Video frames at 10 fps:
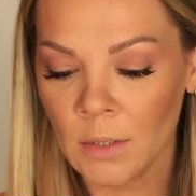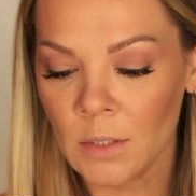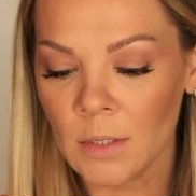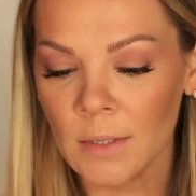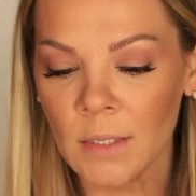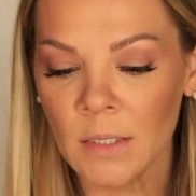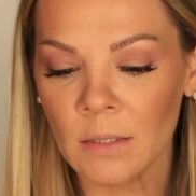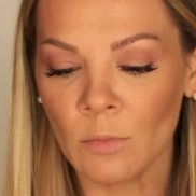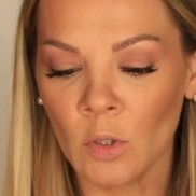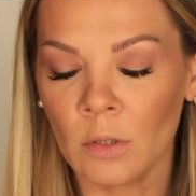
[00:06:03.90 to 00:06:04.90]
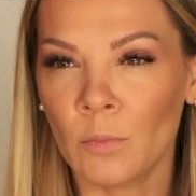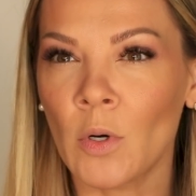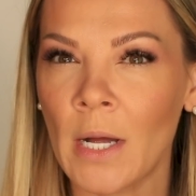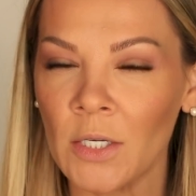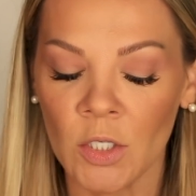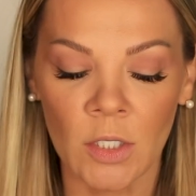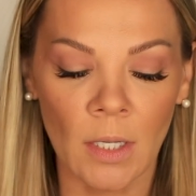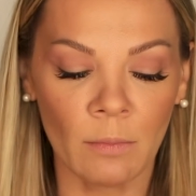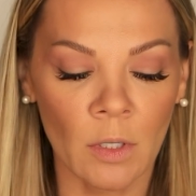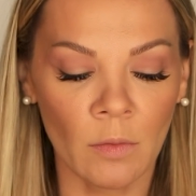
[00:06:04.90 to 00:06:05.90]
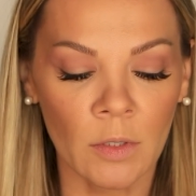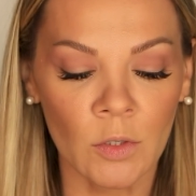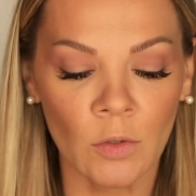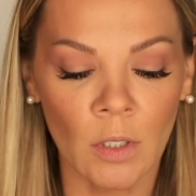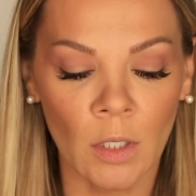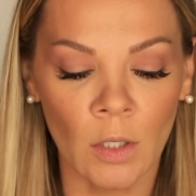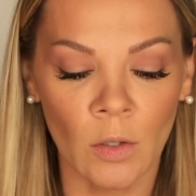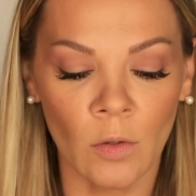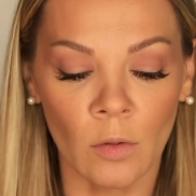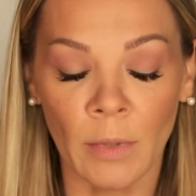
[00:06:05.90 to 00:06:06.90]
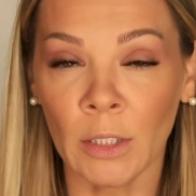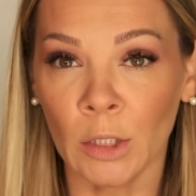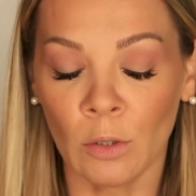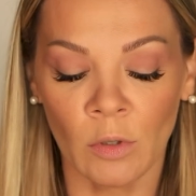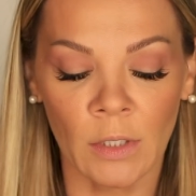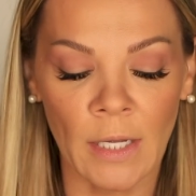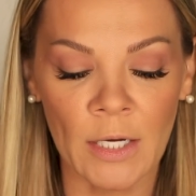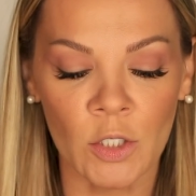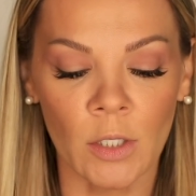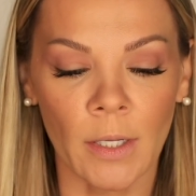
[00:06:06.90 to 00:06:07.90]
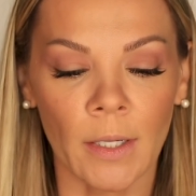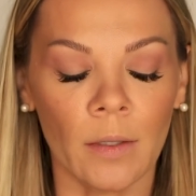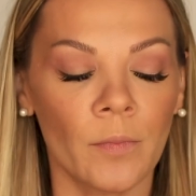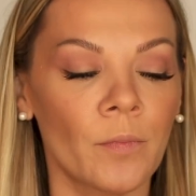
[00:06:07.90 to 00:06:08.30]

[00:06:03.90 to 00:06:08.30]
just a smaller brush, I'm going to go on my lower lash line.